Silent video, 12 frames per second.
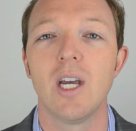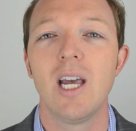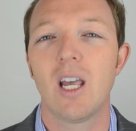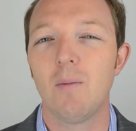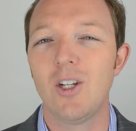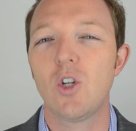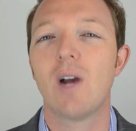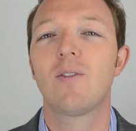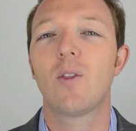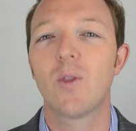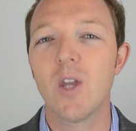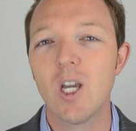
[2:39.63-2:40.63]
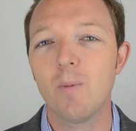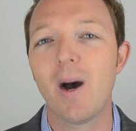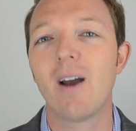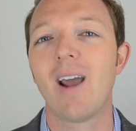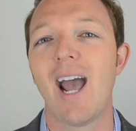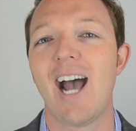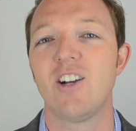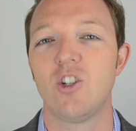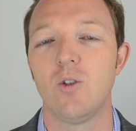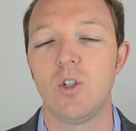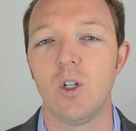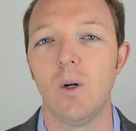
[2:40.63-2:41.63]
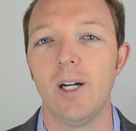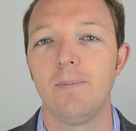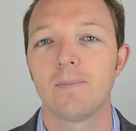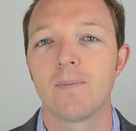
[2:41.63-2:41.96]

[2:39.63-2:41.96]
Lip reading: It means you have to think about it as you do it.